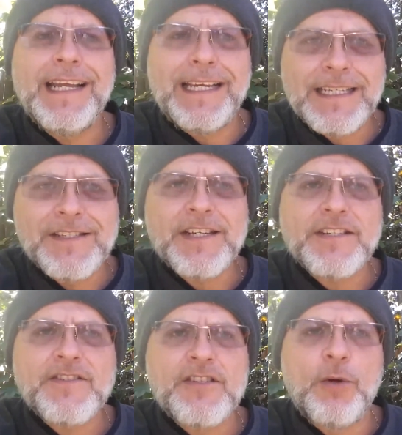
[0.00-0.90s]

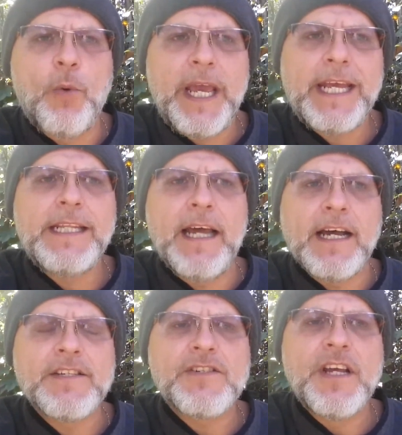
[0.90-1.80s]
exists the way it
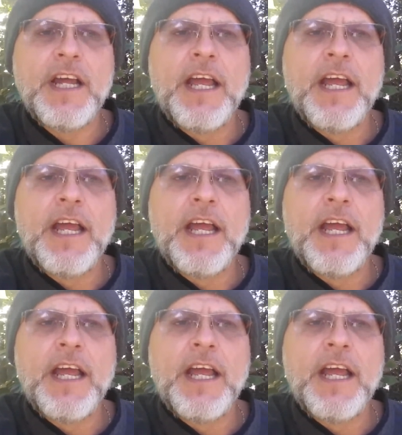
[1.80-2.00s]
does,